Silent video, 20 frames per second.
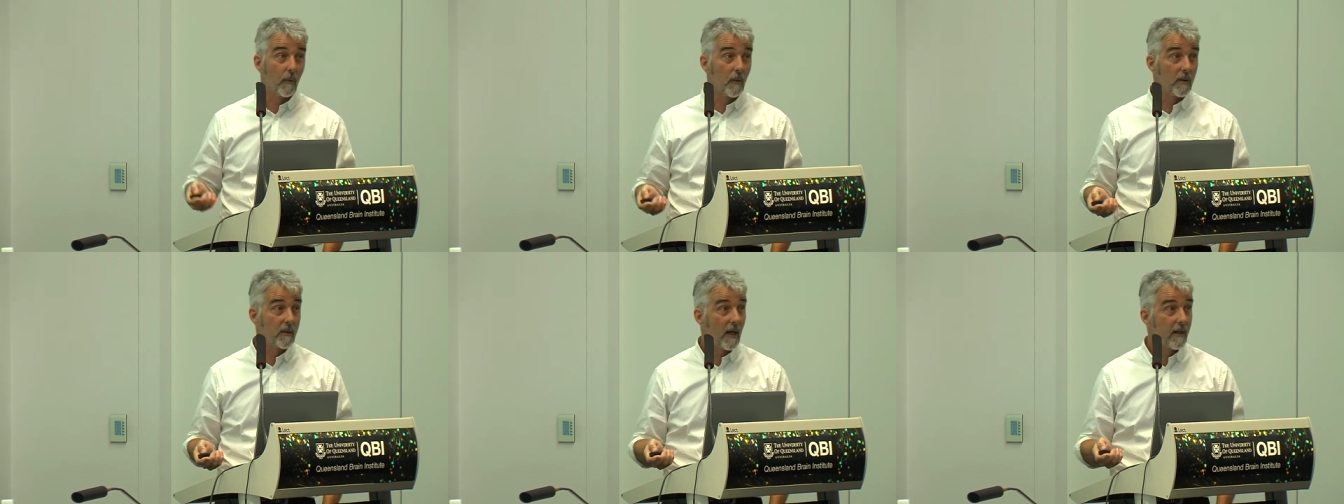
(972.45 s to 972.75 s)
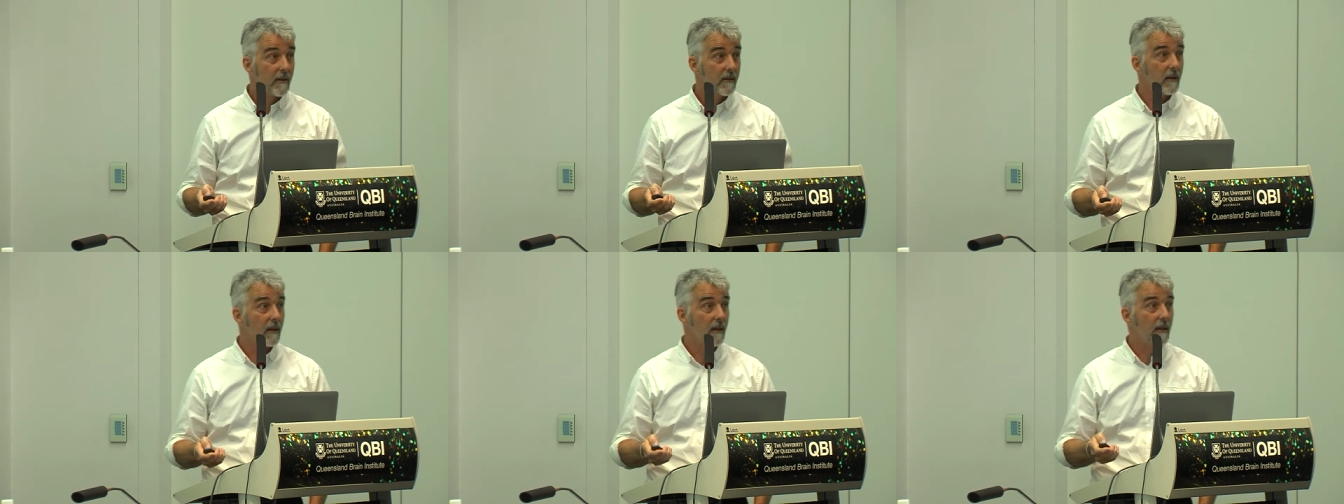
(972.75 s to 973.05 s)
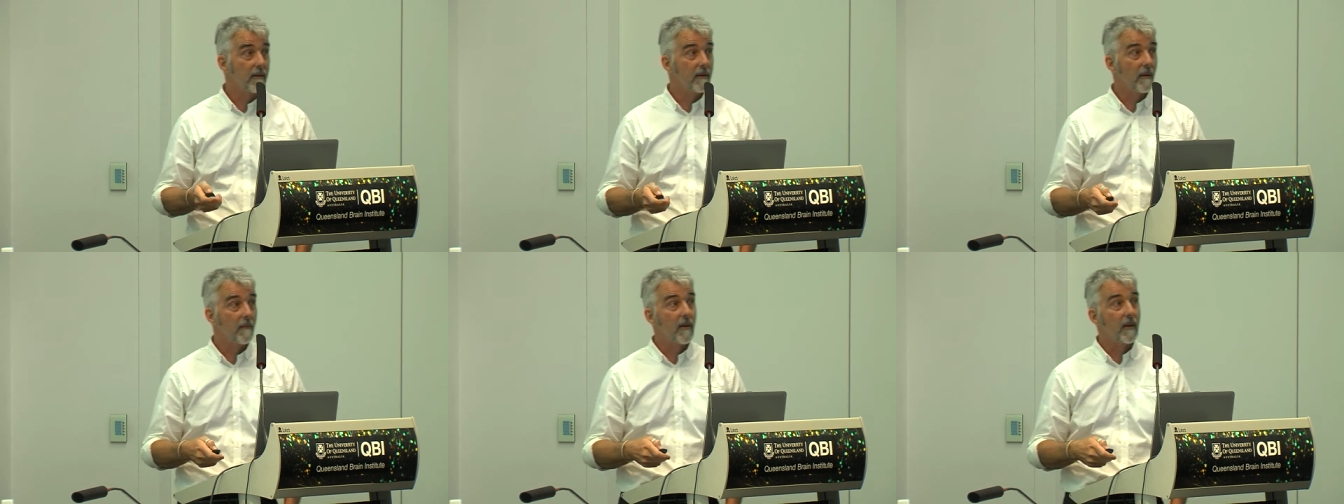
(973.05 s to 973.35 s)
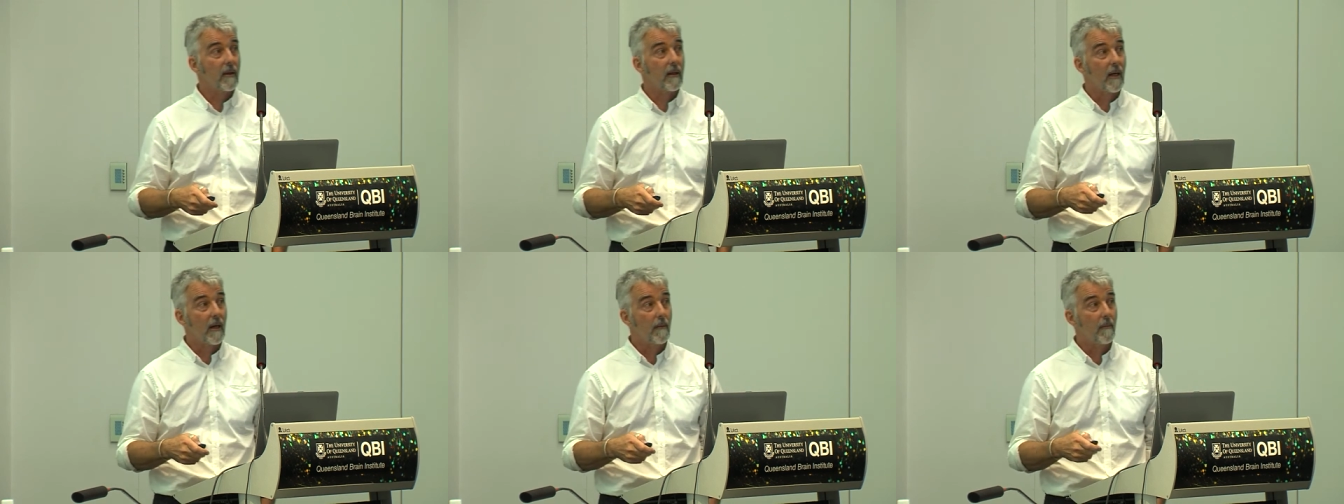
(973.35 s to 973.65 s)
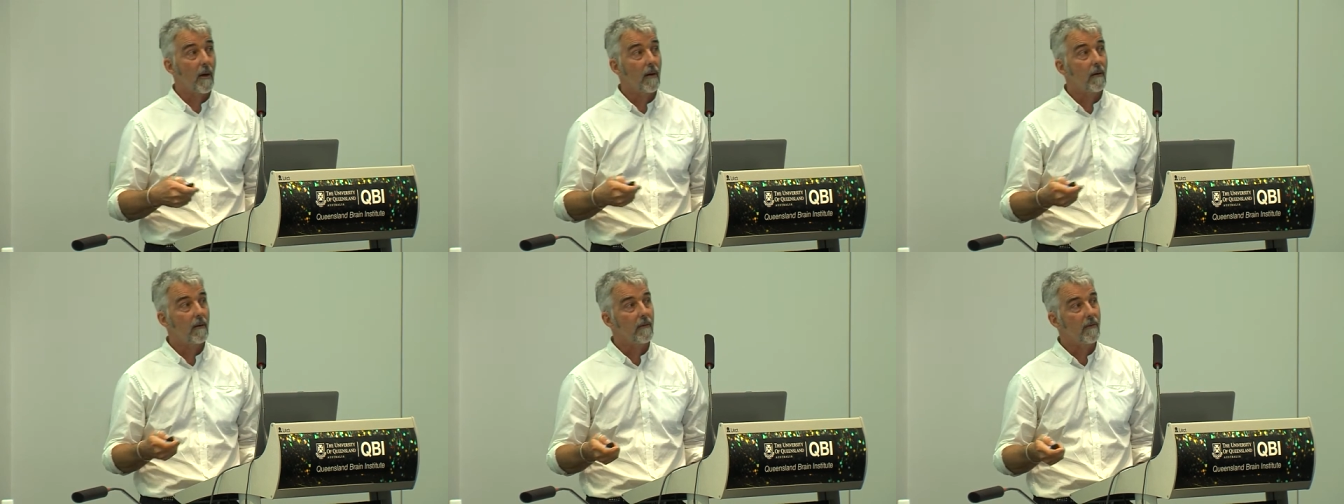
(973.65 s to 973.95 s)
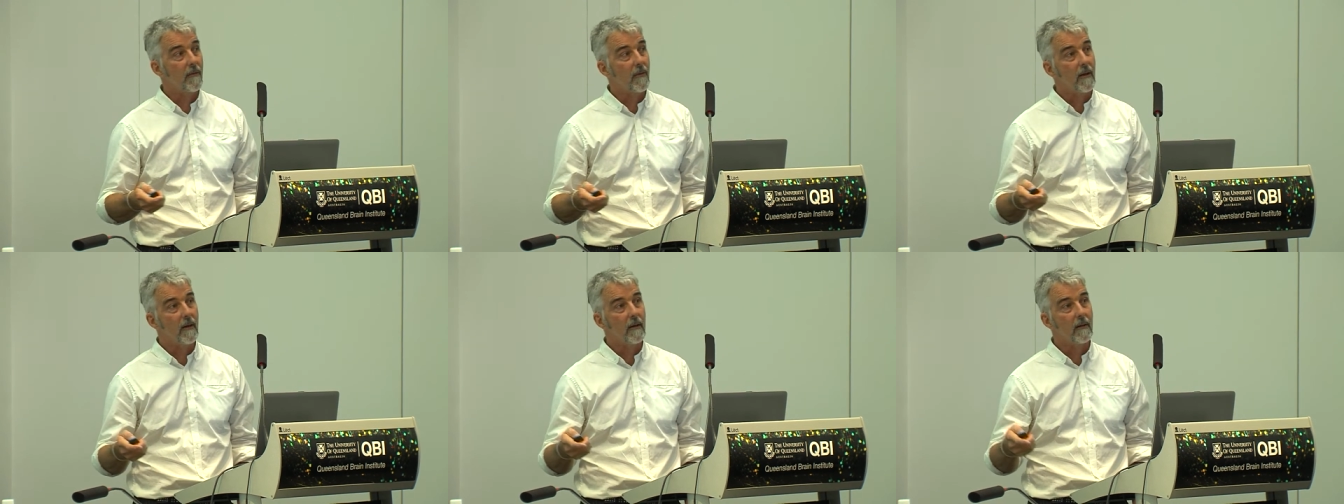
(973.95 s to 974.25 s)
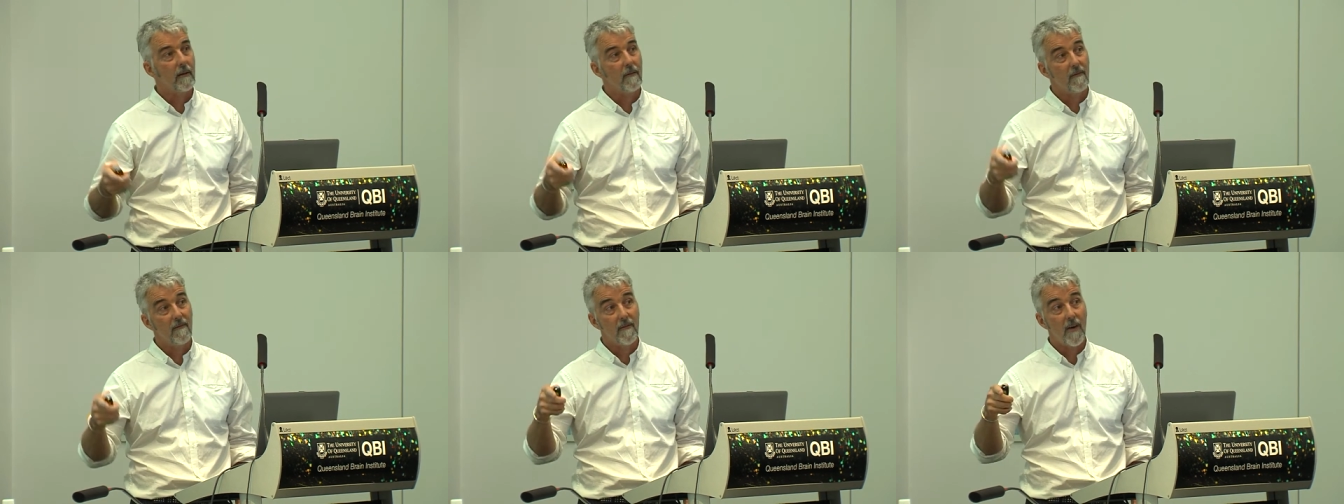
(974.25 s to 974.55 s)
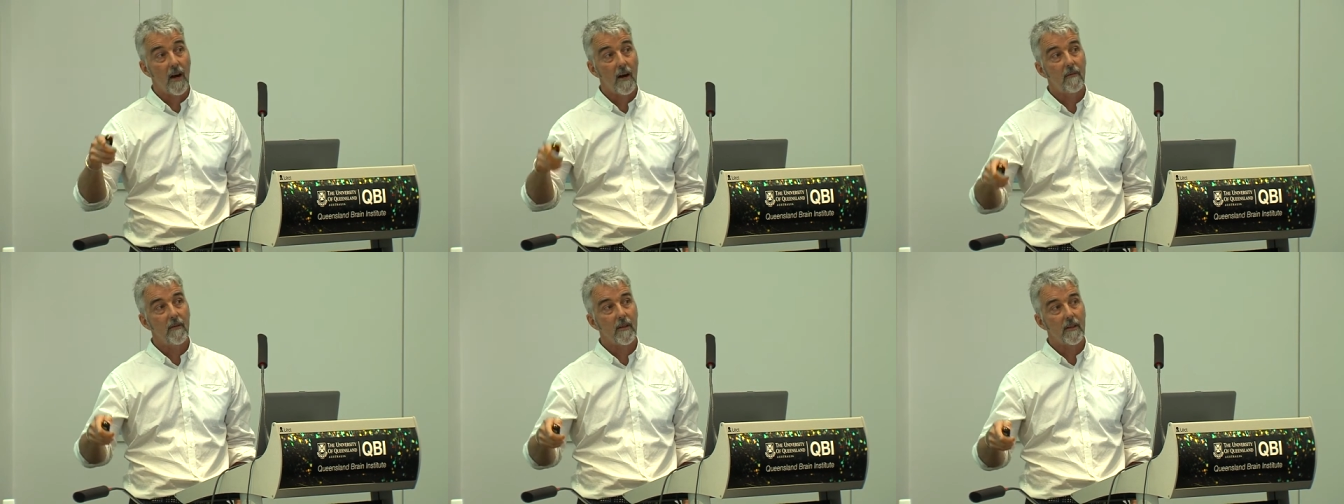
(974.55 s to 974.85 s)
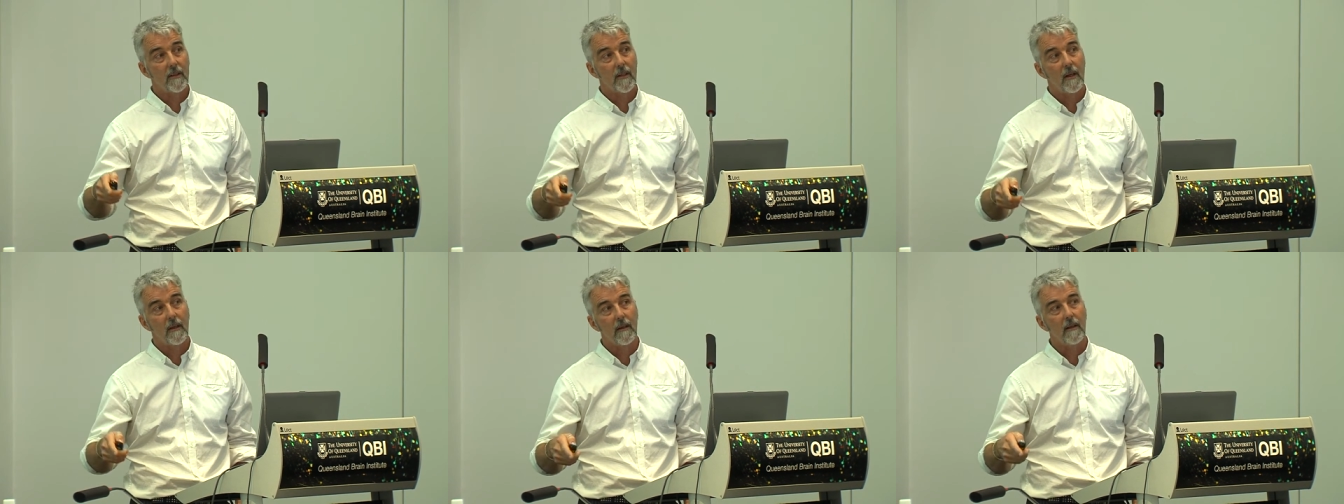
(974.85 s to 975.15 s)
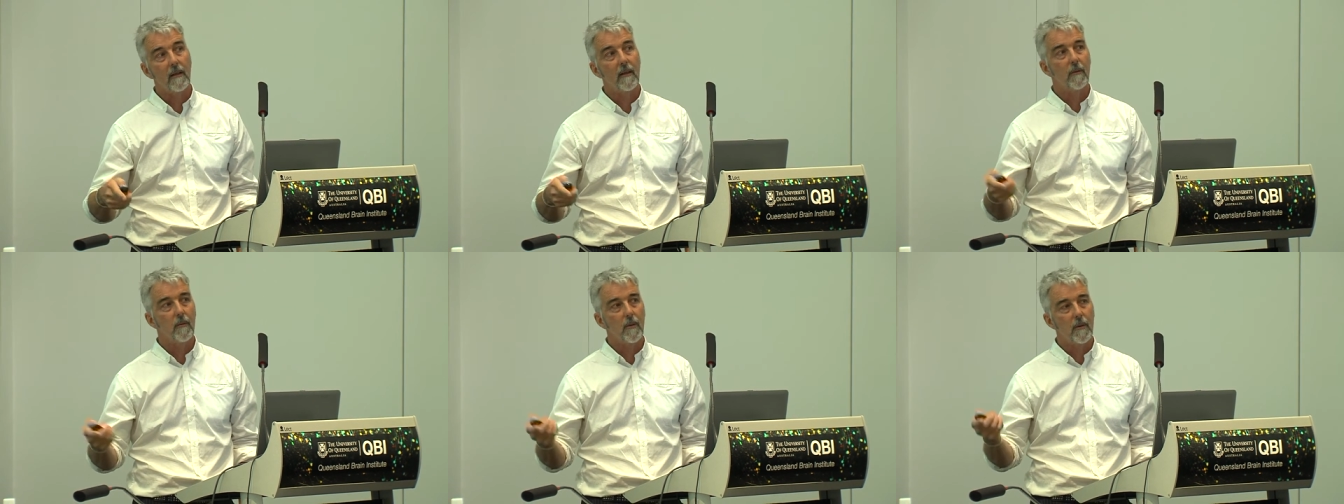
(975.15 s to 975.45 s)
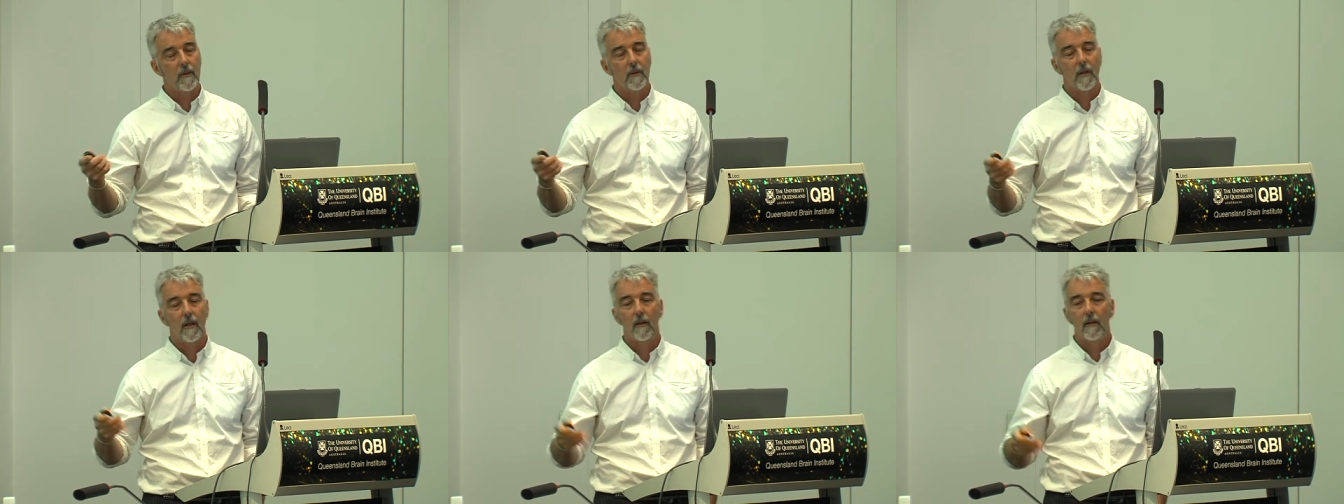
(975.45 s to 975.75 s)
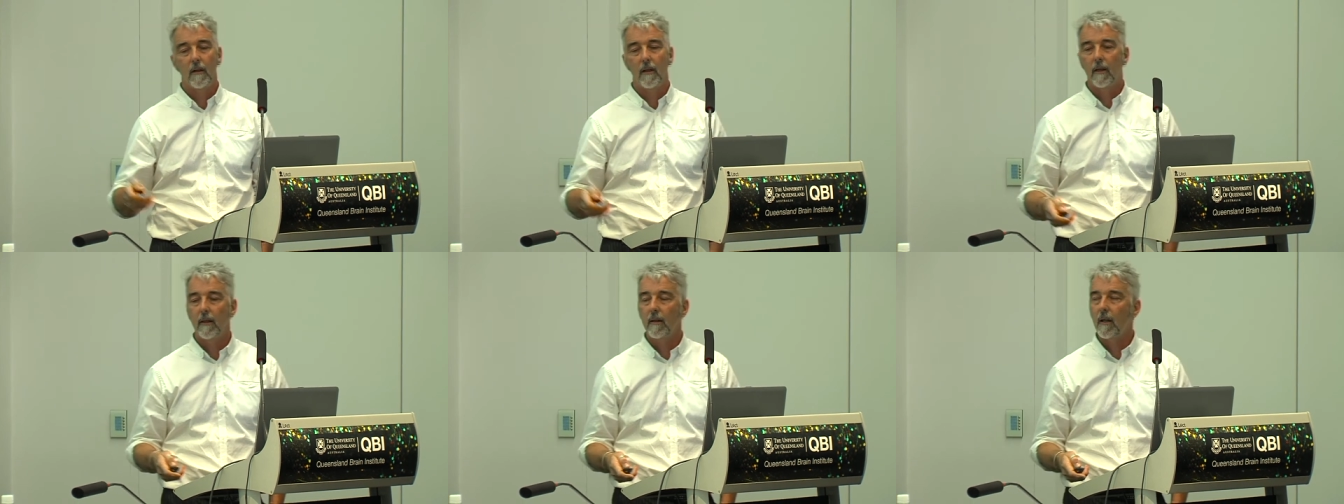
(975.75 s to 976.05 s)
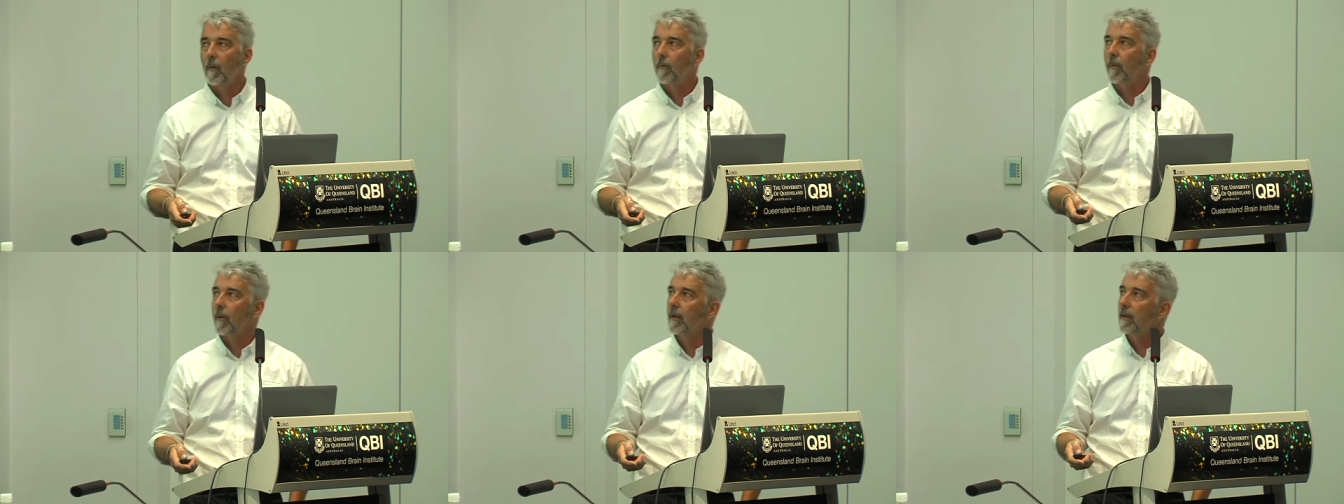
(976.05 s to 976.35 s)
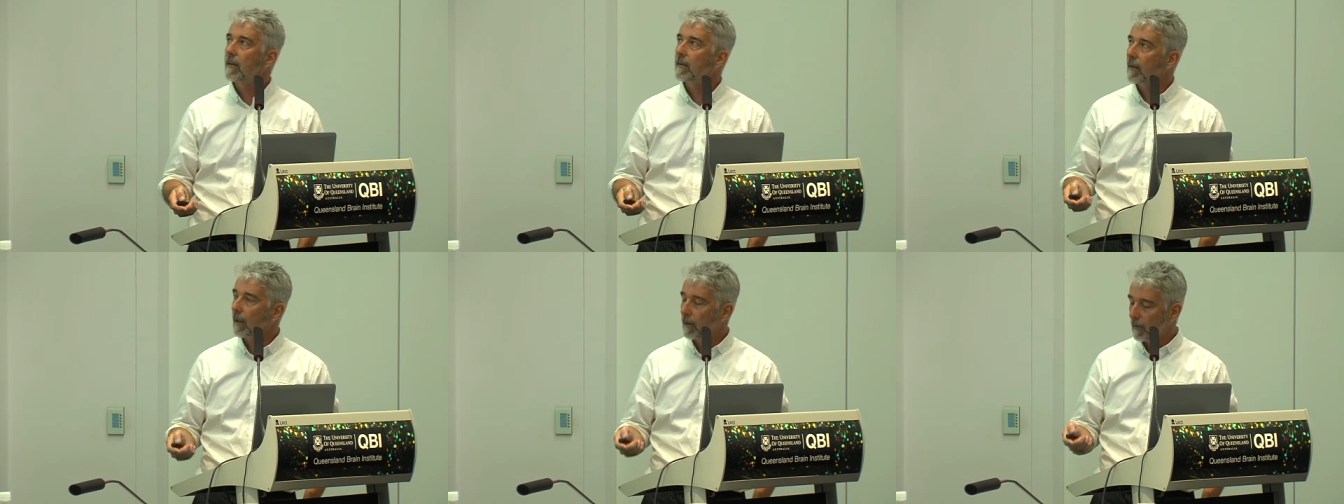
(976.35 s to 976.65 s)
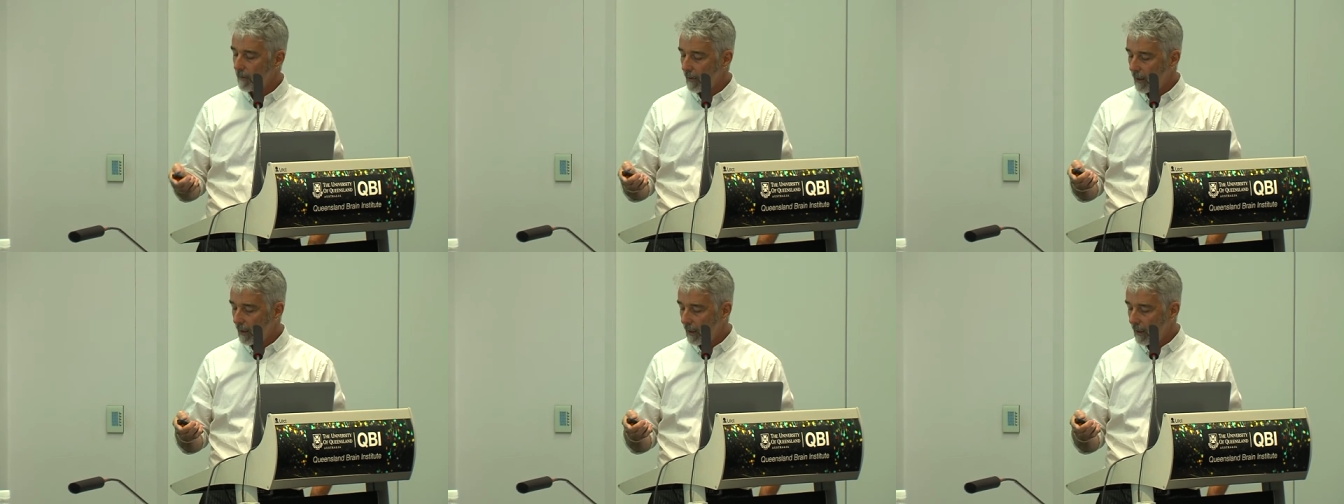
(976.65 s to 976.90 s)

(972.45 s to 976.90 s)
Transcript: was actually something that came out of the Vervet study that was done uh, a couple of years ago.